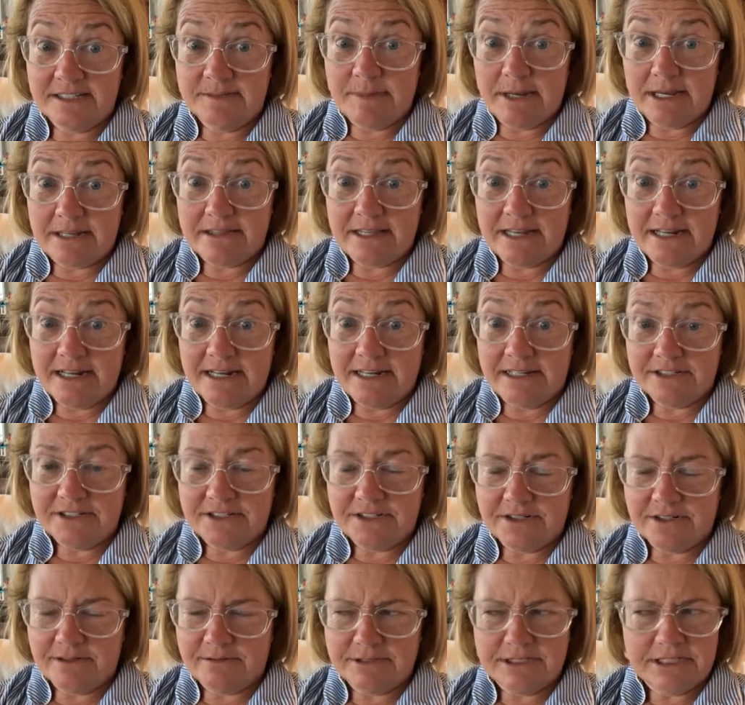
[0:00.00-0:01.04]
expect that
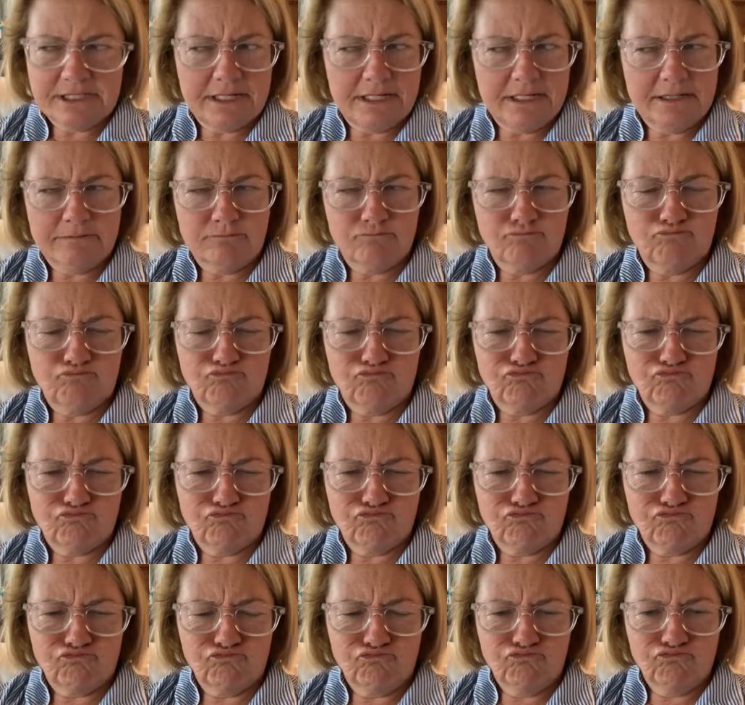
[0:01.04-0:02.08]
answer. I was like,
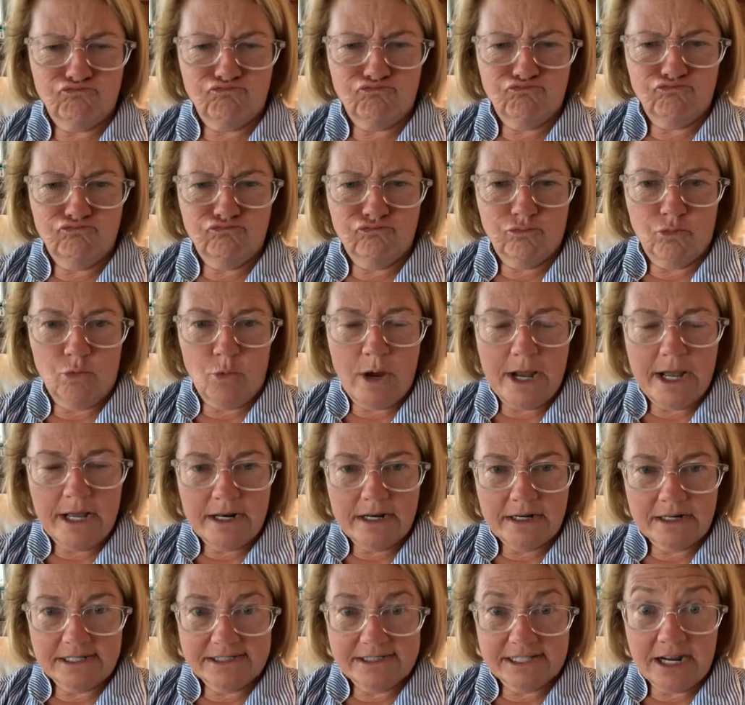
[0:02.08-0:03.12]

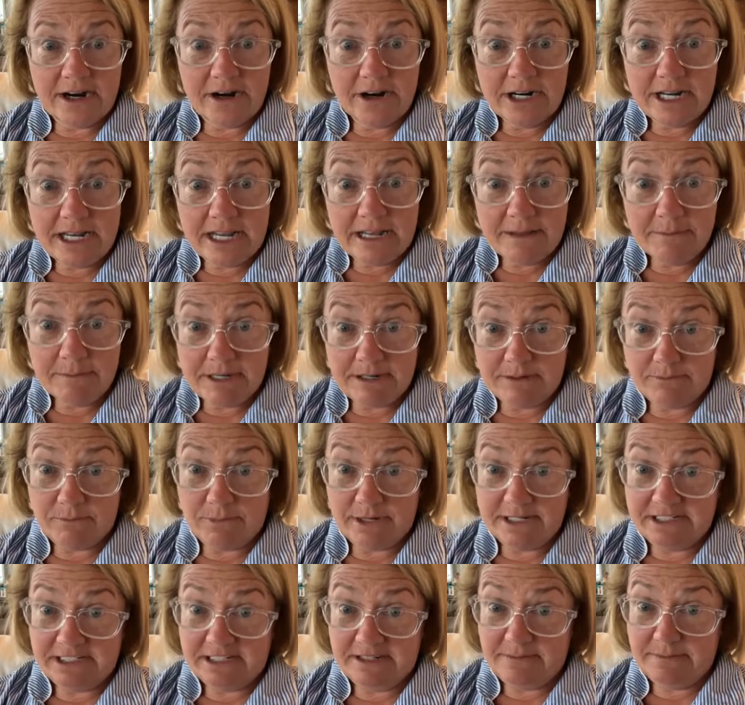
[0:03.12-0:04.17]
what? Because I already am
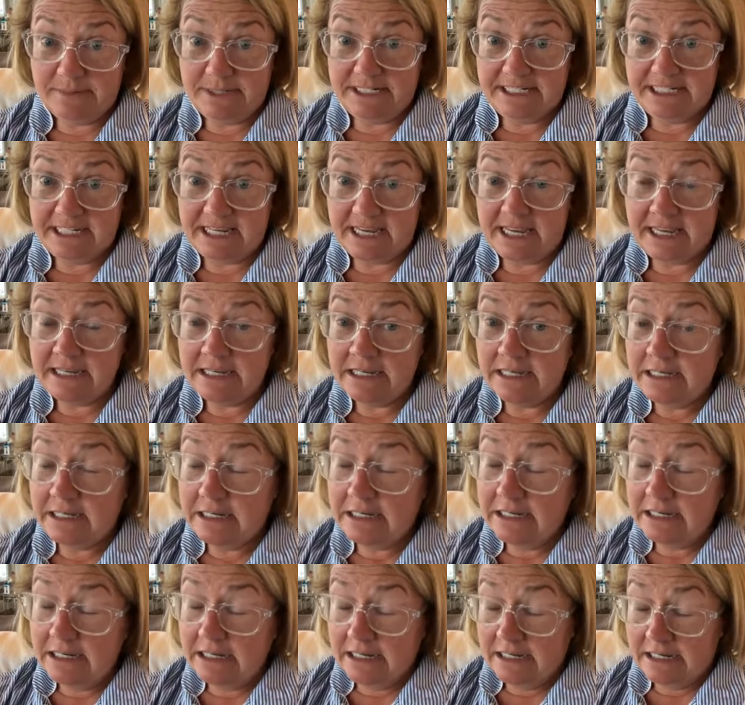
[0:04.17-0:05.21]
president of the PTA.
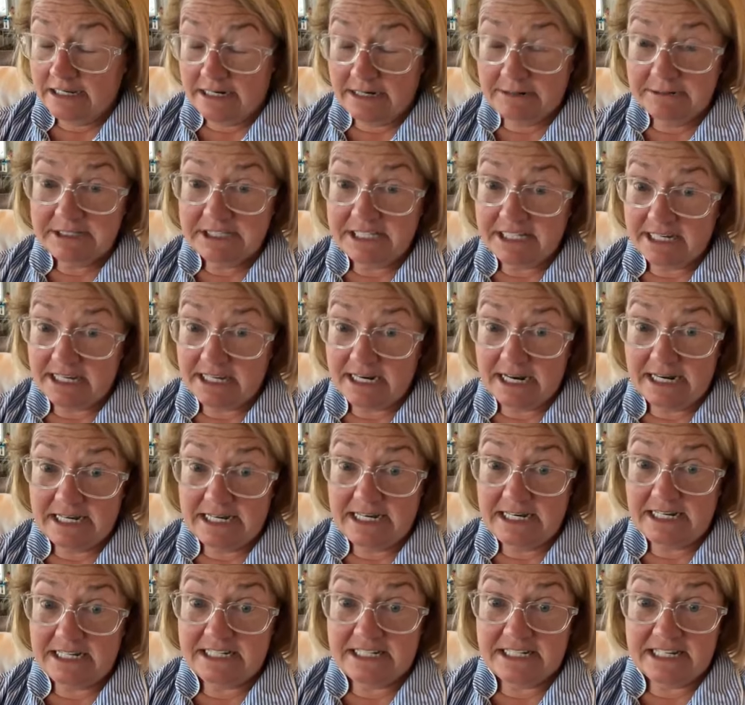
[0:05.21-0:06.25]
And I was thinking I
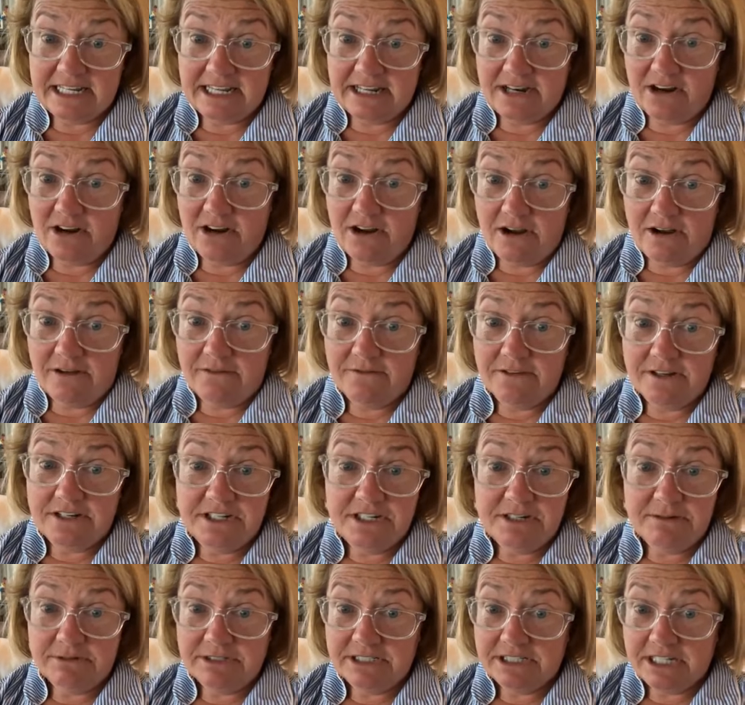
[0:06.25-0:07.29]
needed to get off.
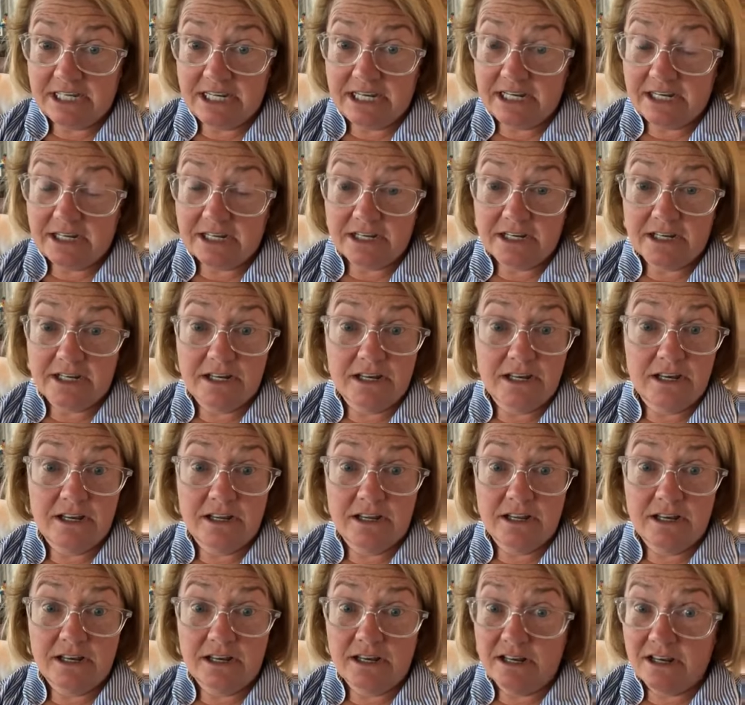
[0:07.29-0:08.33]
And she was like,
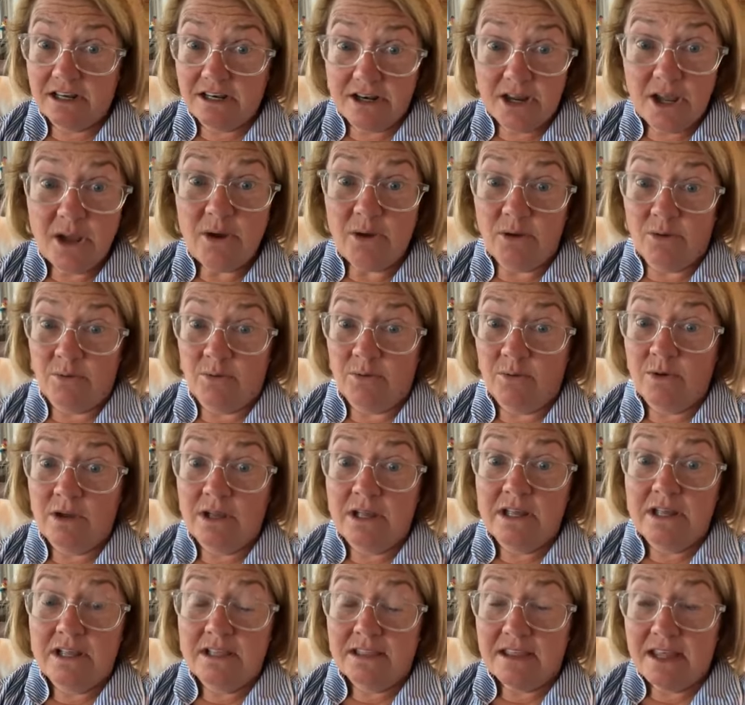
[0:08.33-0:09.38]
no.
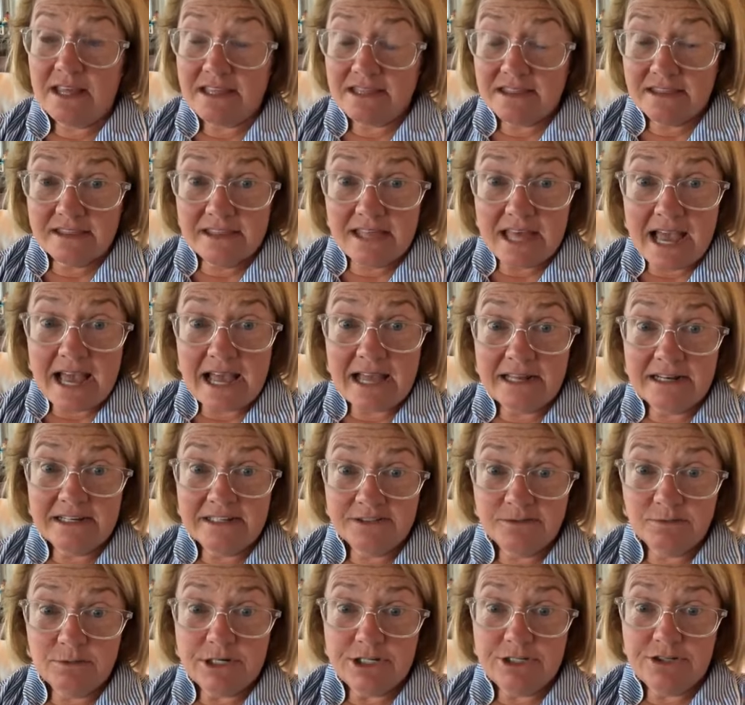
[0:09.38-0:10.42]
Like, that
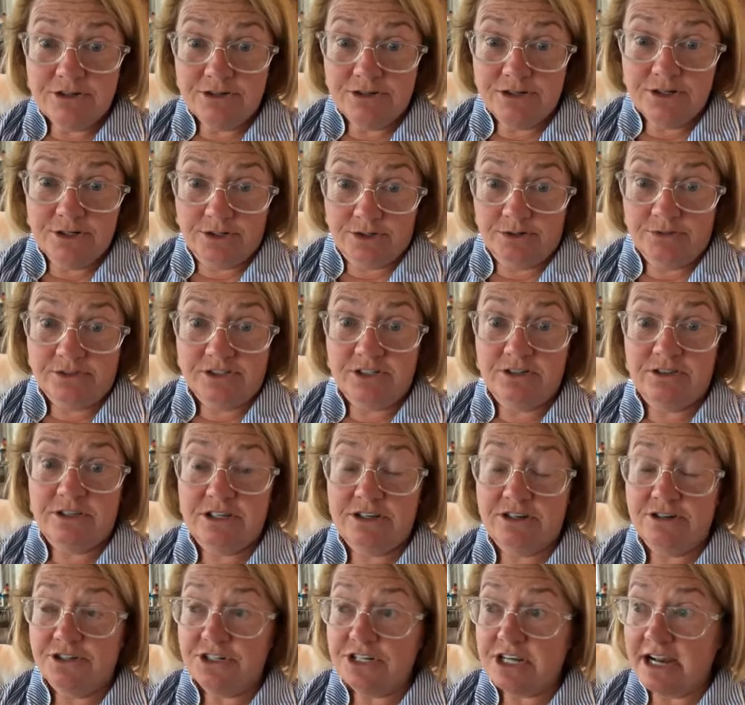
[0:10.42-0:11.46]
is what you do so
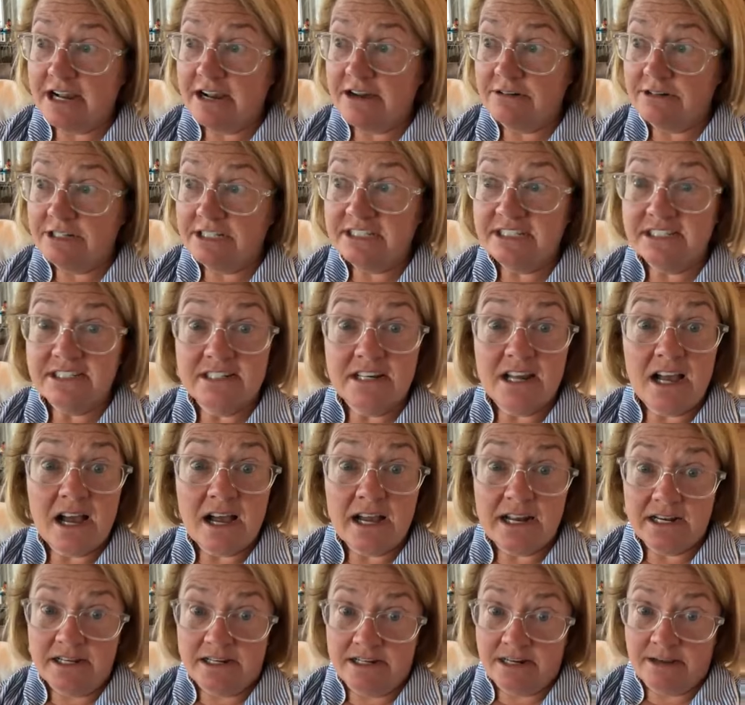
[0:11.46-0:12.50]
that your child is
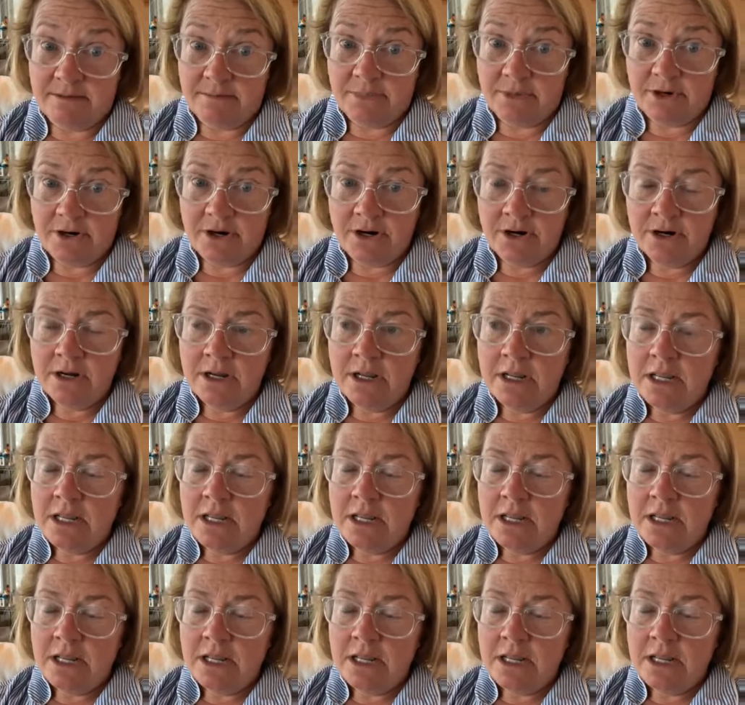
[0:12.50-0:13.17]
not a number.